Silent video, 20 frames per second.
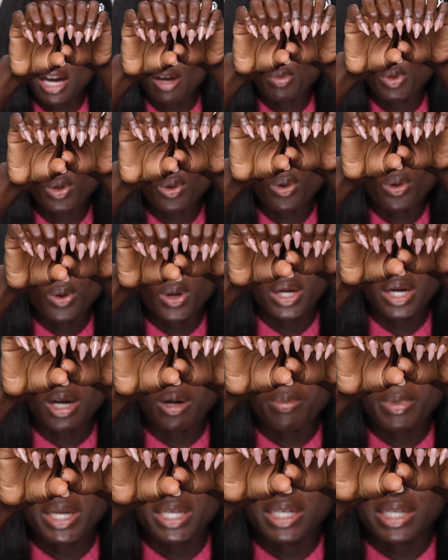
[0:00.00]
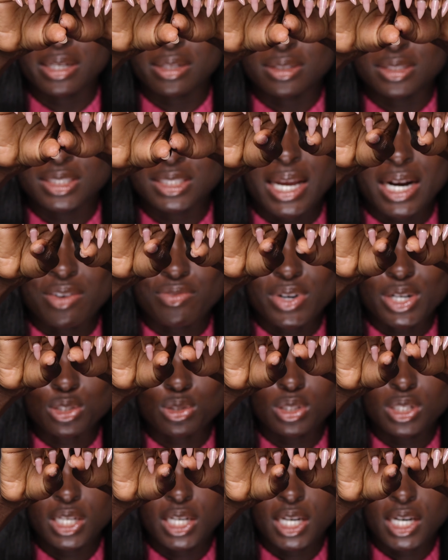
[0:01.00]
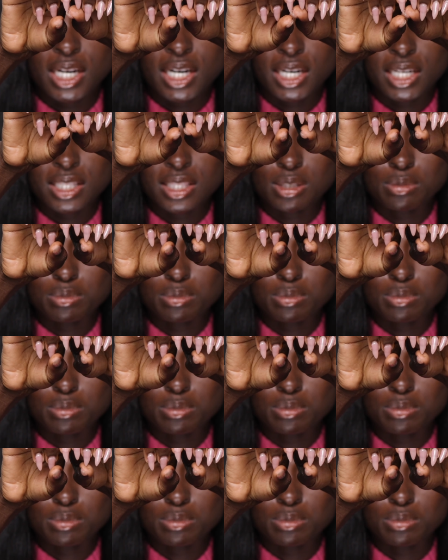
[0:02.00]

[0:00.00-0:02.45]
I've been growing out my nails and I've actually cut